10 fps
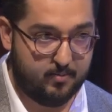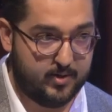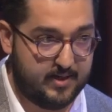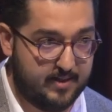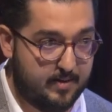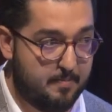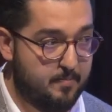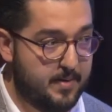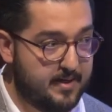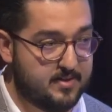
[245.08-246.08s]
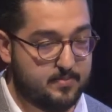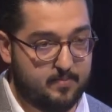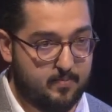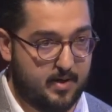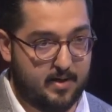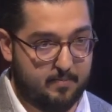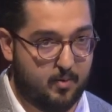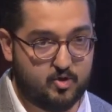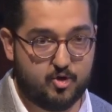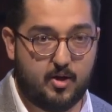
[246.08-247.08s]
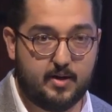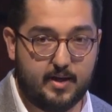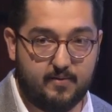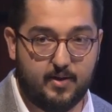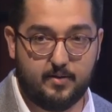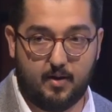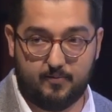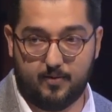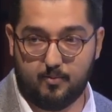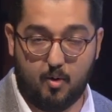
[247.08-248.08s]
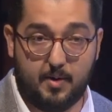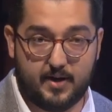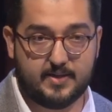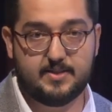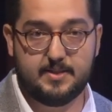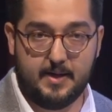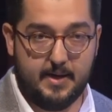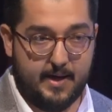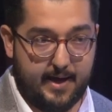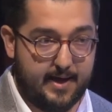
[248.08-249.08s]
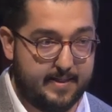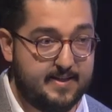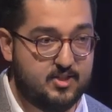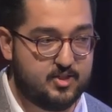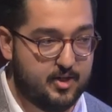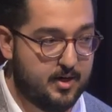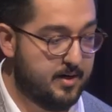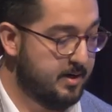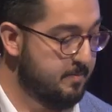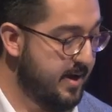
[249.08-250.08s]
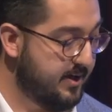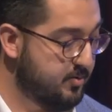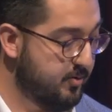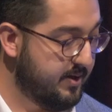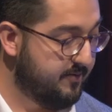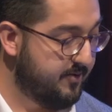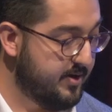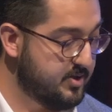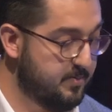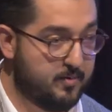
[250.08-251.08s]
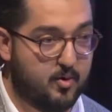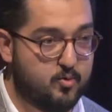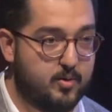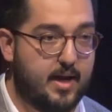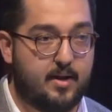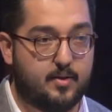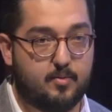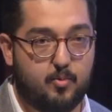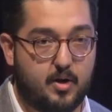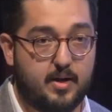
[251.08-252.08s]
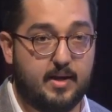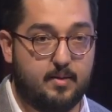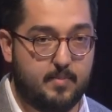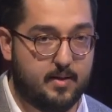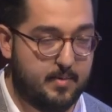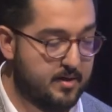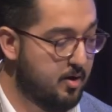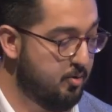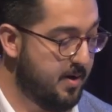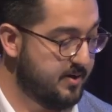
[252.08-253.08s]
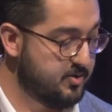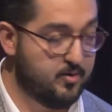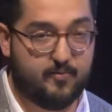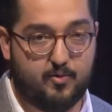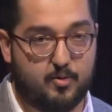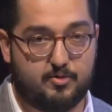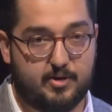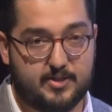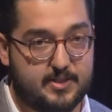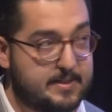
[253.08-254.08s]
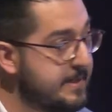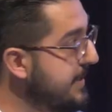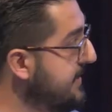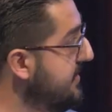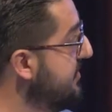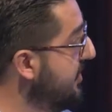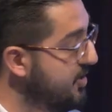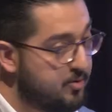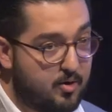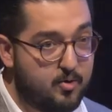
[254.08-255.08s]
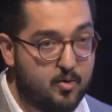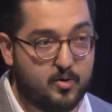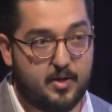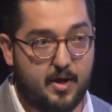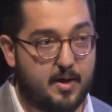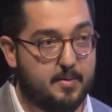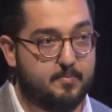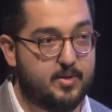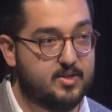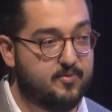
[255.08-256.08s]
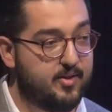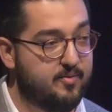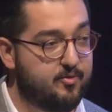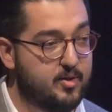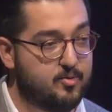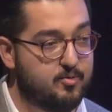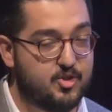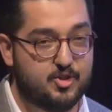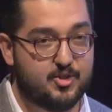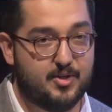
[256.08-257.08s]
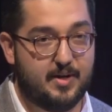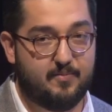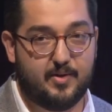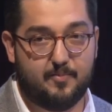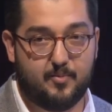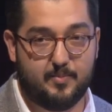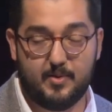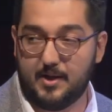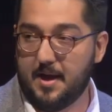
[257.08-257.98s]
We did the biggest Montreal event of robotics this year in May 21st, but we are doing another one in medical robotics. So if you're interested, this is the QR code. Please feel free to register, and we would be